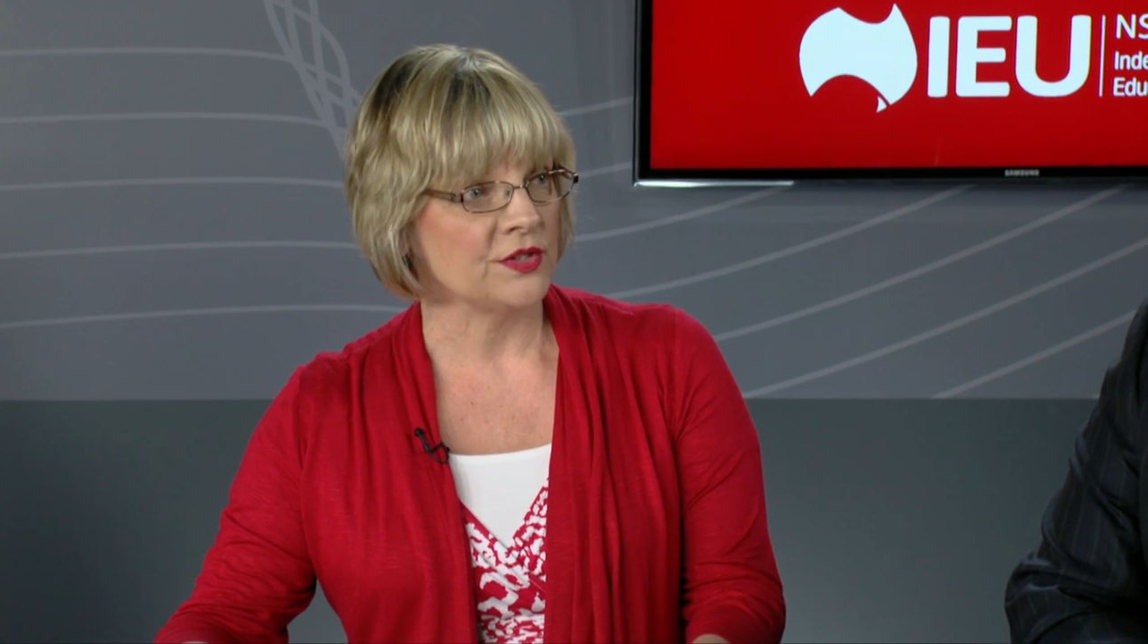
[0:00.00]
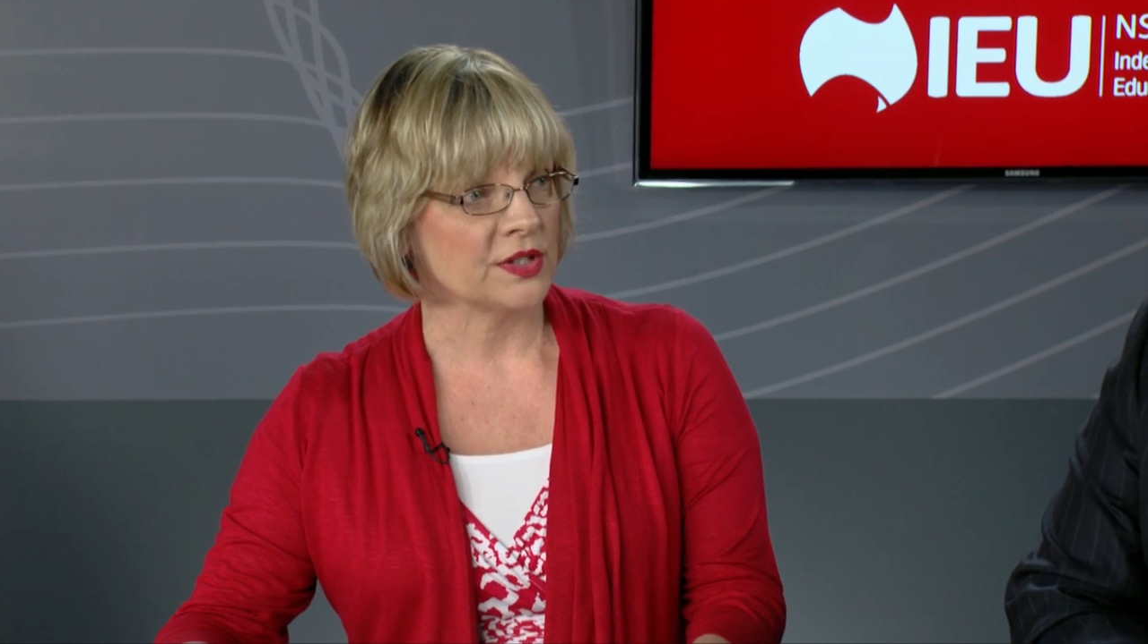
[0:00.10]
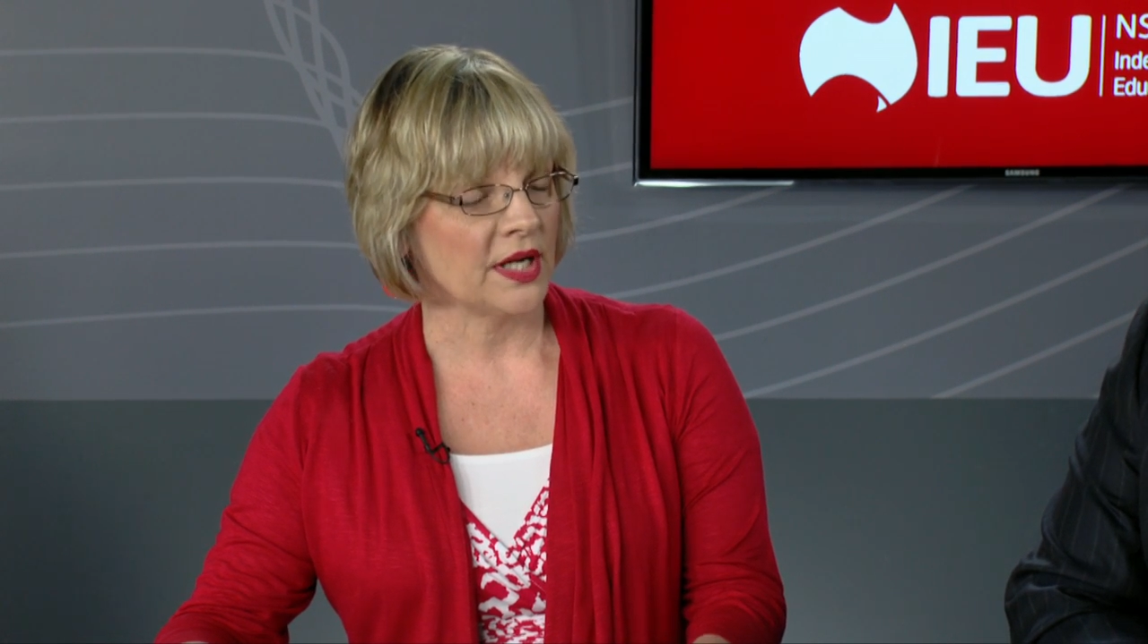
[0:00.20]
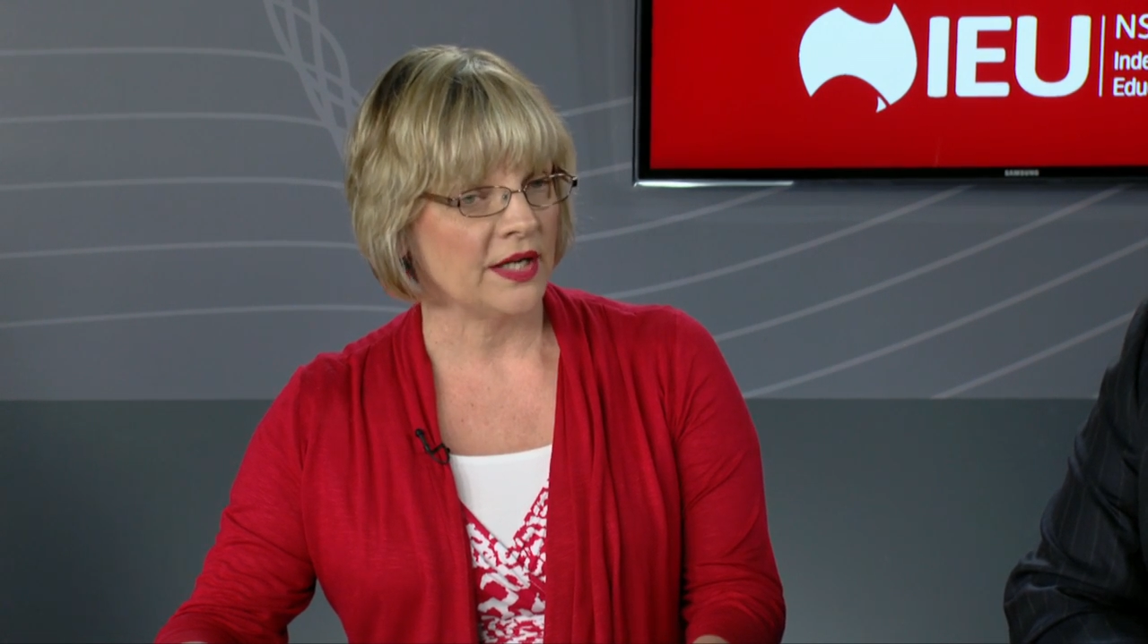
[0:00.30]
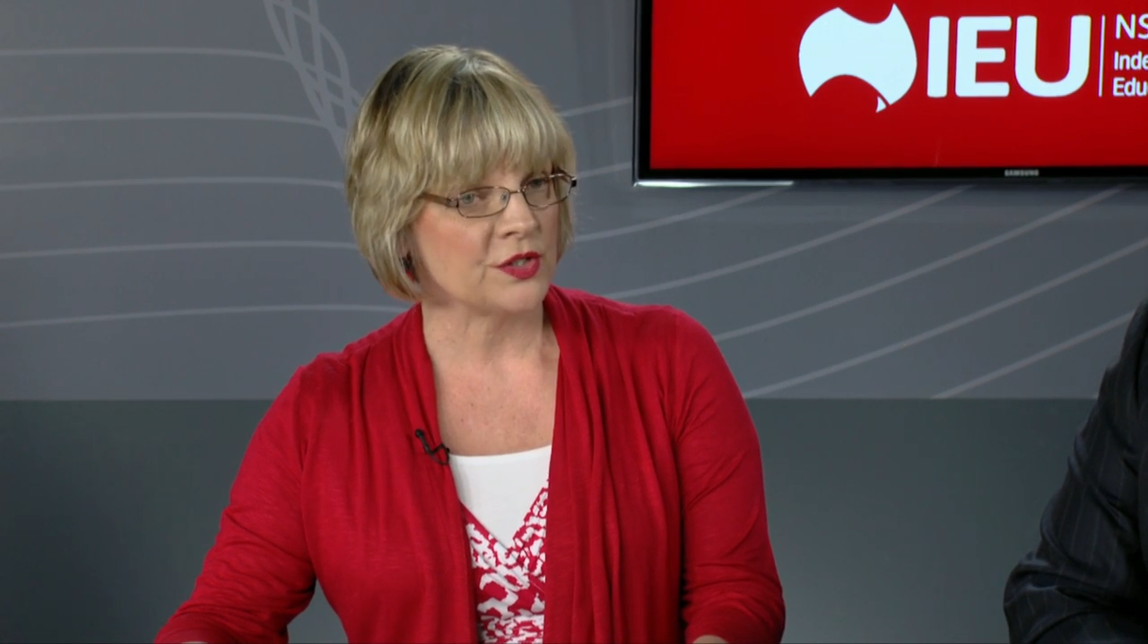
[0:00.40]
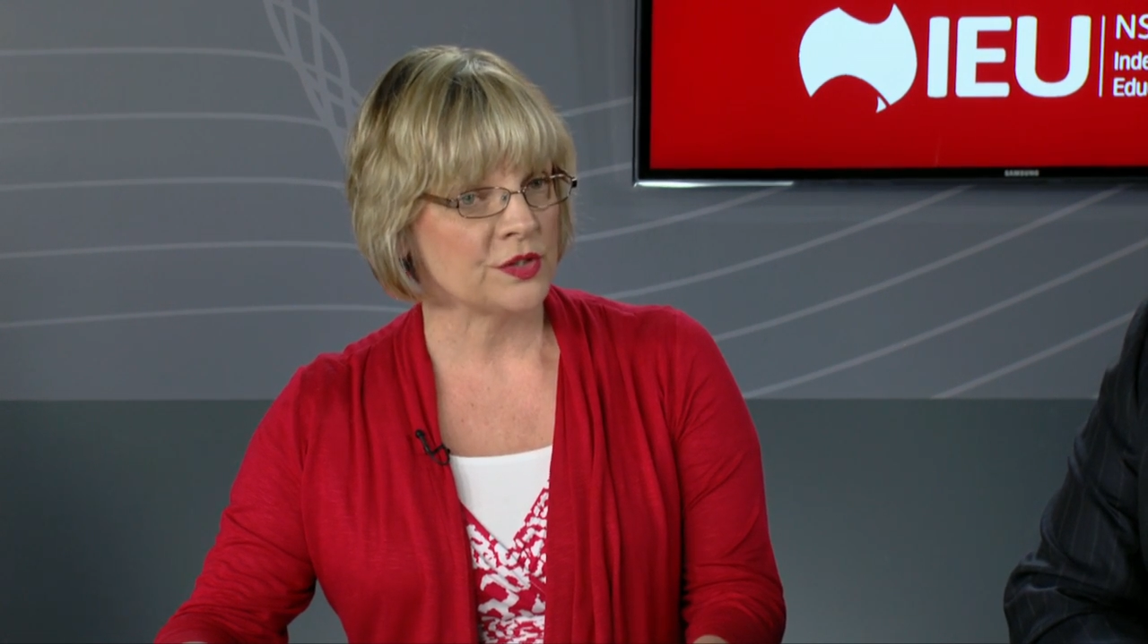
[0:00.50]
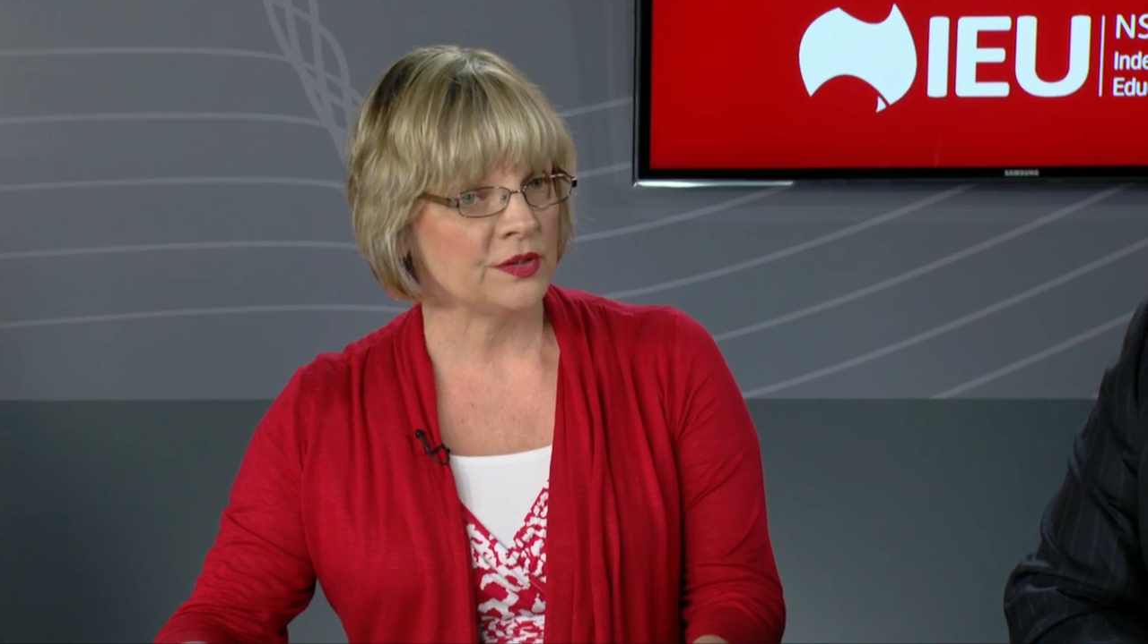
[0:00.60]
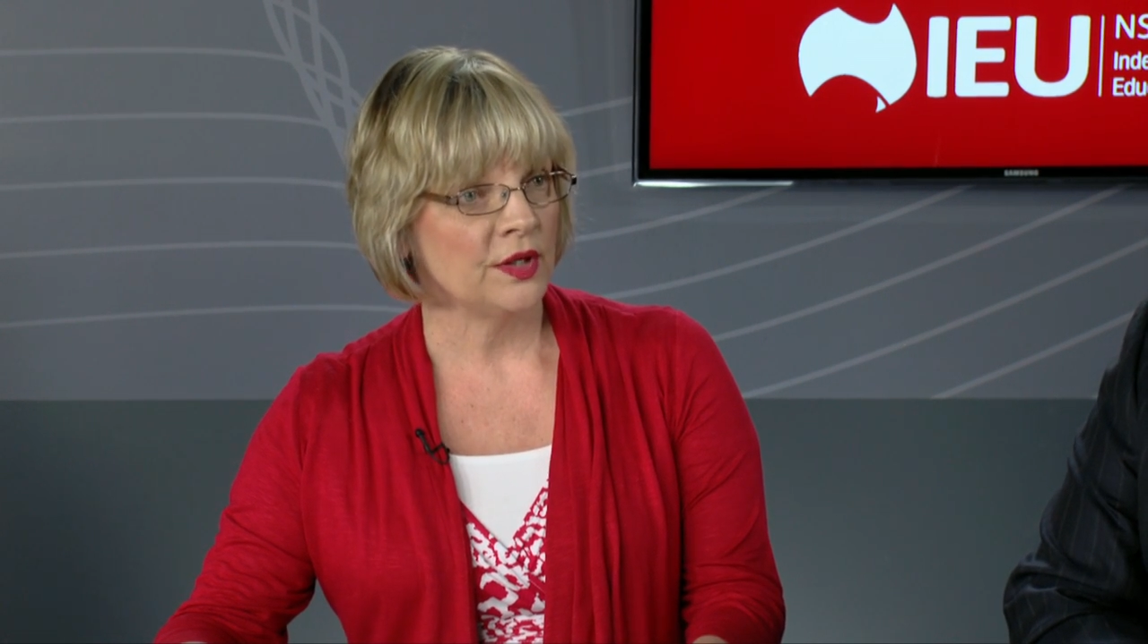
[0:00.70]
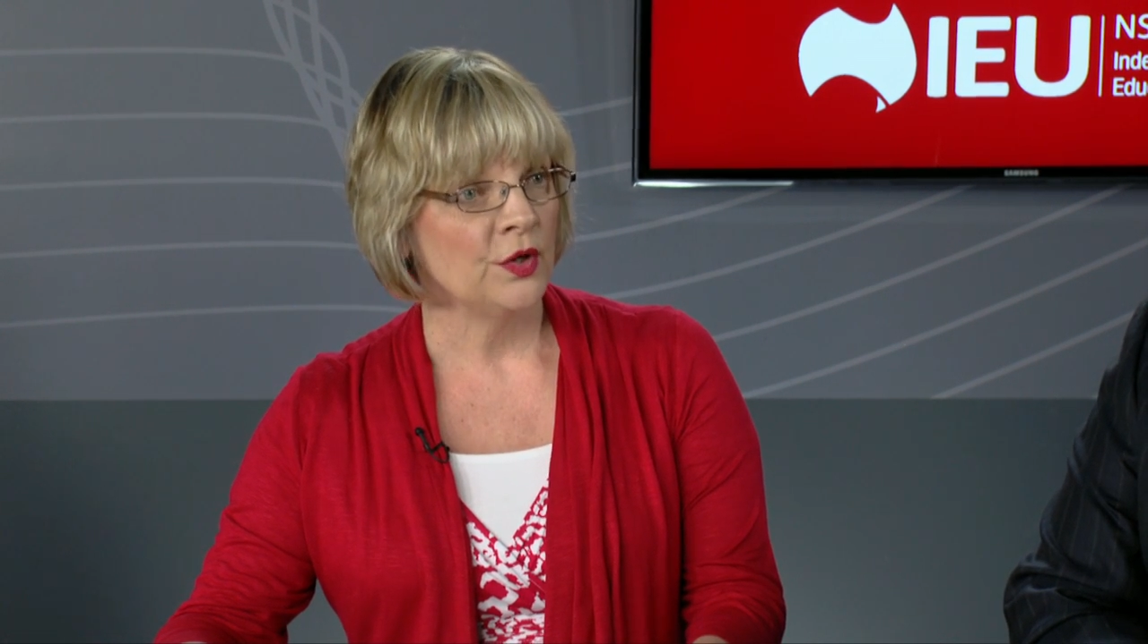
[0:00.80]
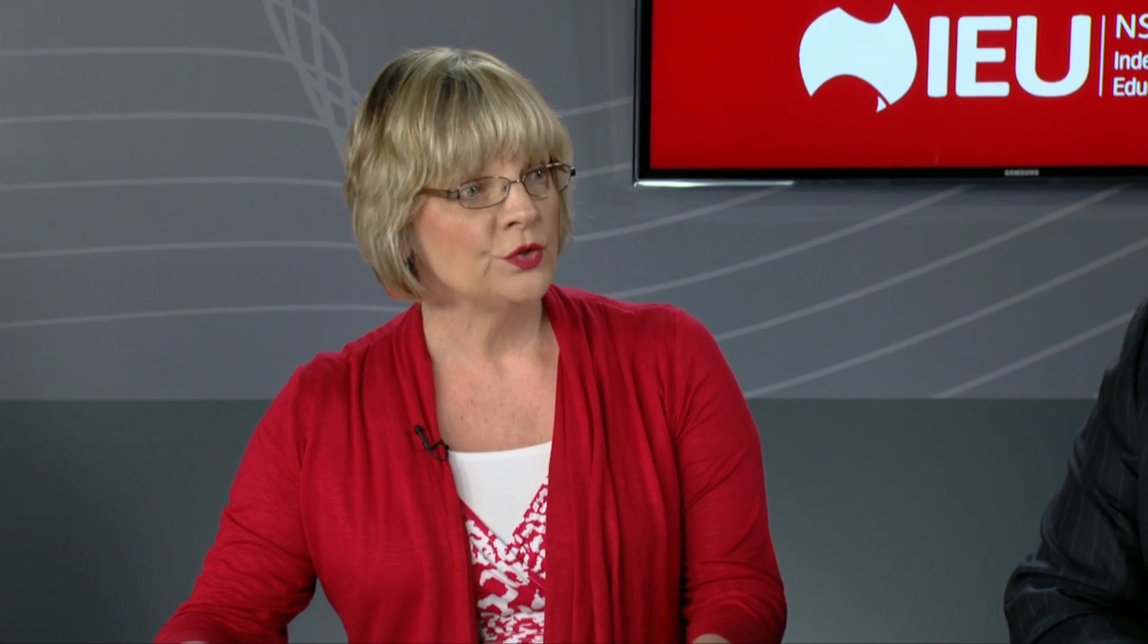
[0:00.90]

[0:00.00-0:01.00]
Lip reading: education